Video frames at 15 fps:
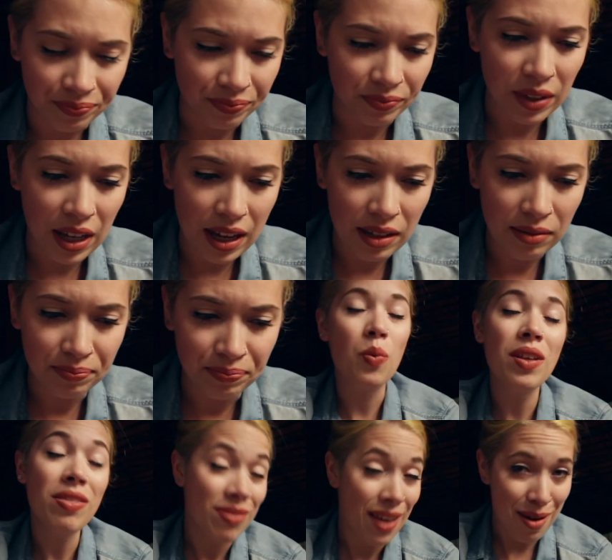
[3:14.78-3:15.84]
Okay.
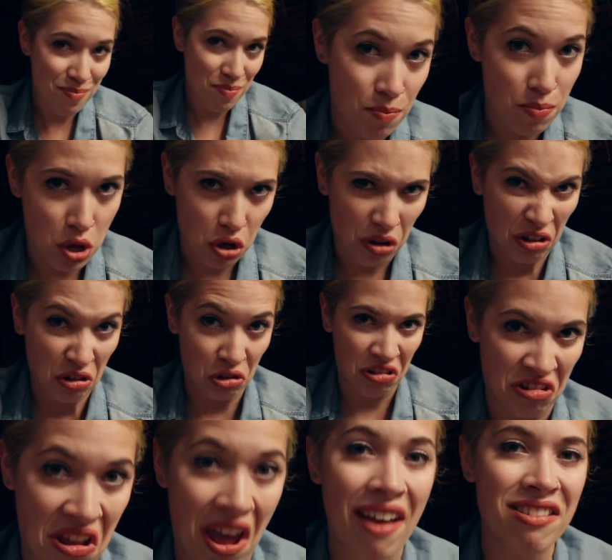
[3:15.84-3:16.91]
With that being
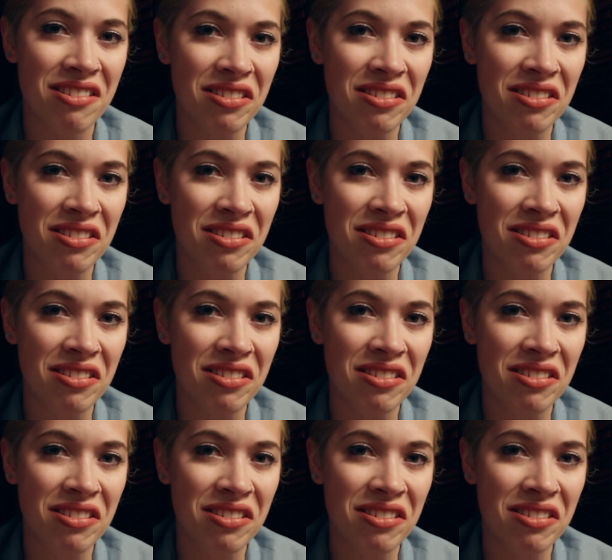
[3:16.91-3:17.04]
said,